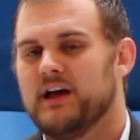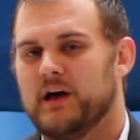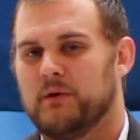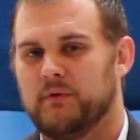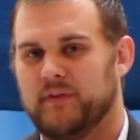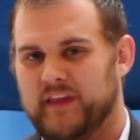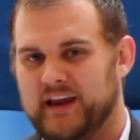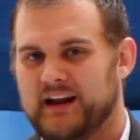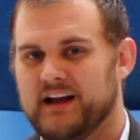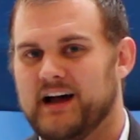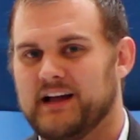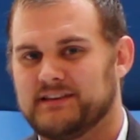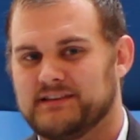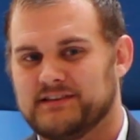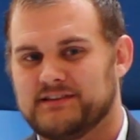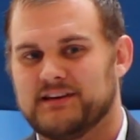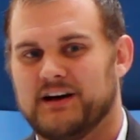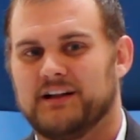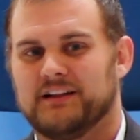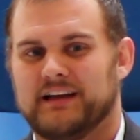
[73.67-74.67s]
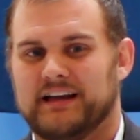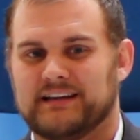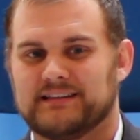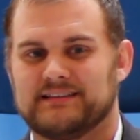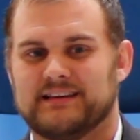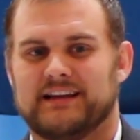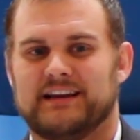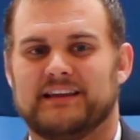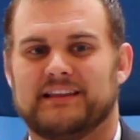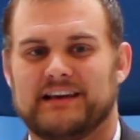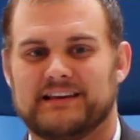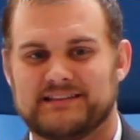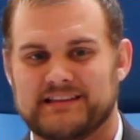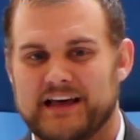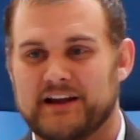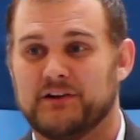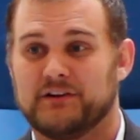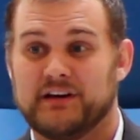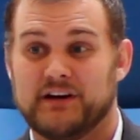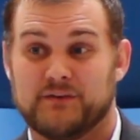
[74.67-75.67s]
And when they got to Salt Lake City, they
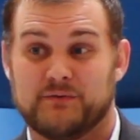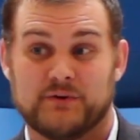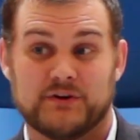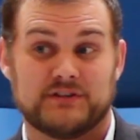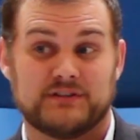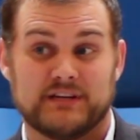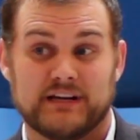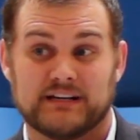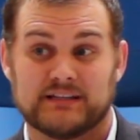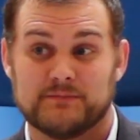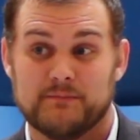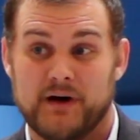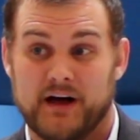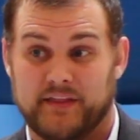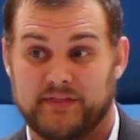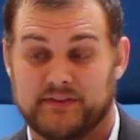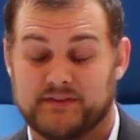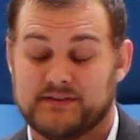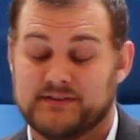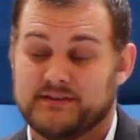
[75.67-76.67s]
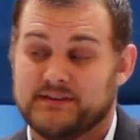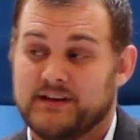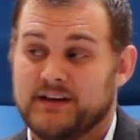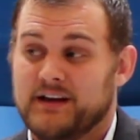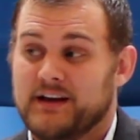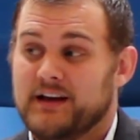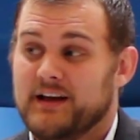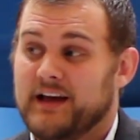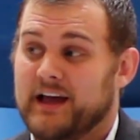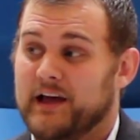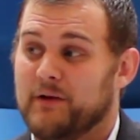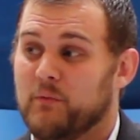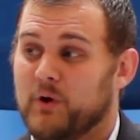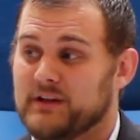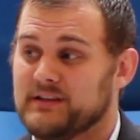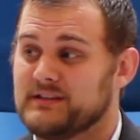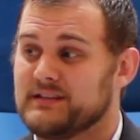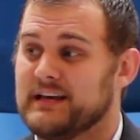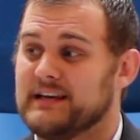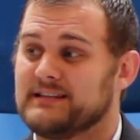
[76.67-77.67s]
settled here for six months. And
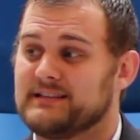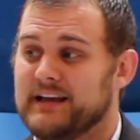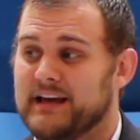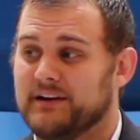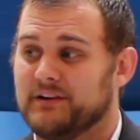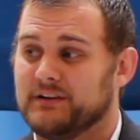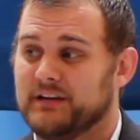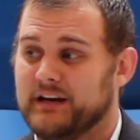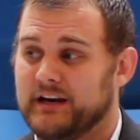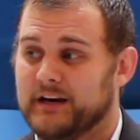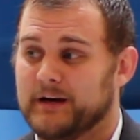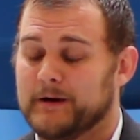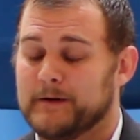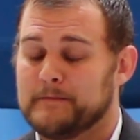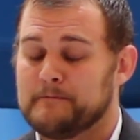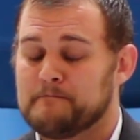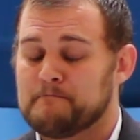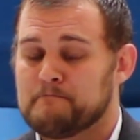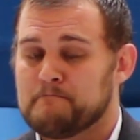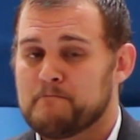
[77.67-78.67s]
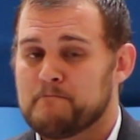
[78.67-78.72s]
once they settled here,